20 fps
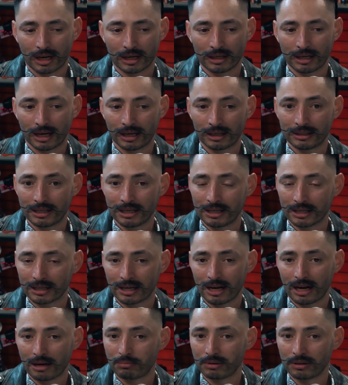I did a
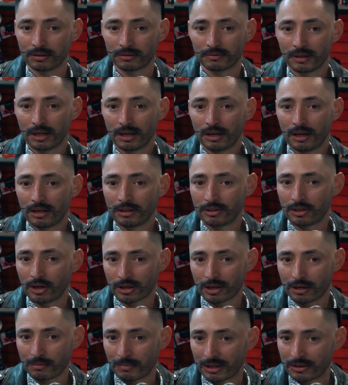couple of
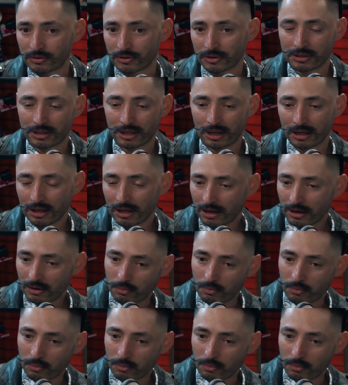documentaries that